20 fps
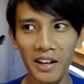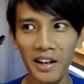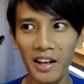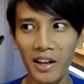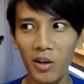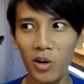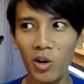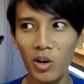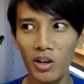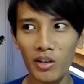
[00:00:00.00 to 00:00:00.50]
and
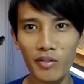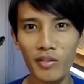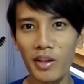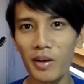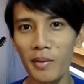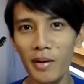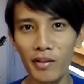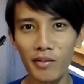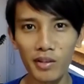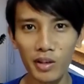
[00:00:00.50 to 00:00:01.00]
like, all of
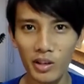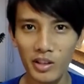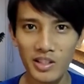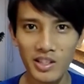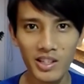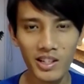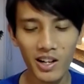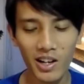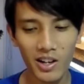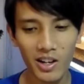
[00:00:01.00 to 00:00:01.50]
them have looked
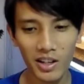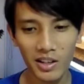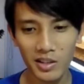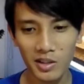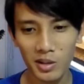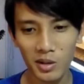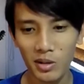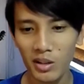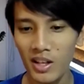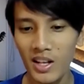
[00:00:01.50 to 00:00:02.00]
generic,
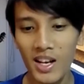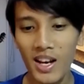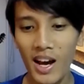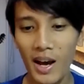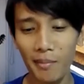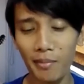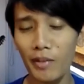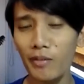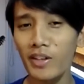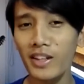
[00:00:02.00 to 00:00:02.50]
so
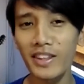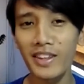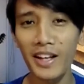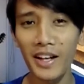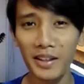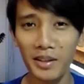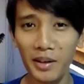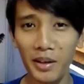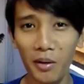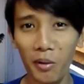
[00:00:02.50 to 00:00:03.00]
I'm definitely
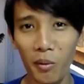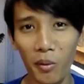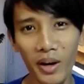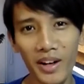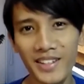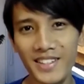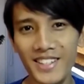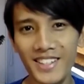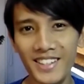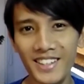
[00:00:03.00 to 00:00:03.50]
not gonna
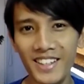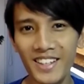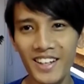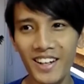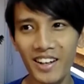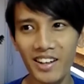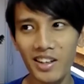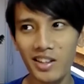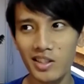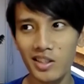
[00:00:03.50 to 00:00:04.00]
watch it
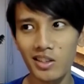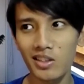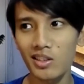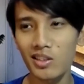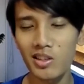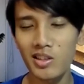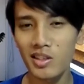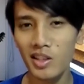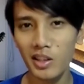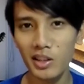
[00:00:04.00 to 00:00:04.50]
unless
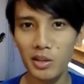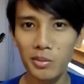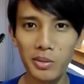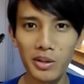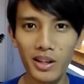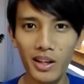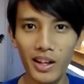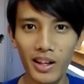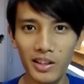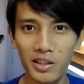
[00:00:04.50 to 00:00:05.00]
it turns out to
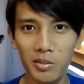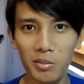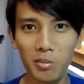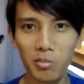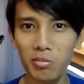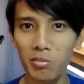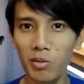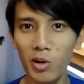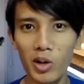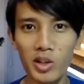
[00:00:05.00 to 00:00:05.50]
be like
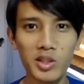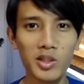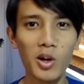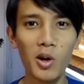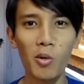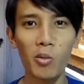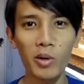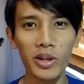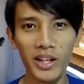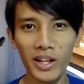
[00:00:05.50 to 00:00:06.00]
some
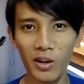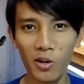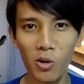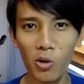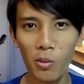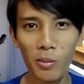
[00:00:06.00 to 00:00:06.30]
Oscar winning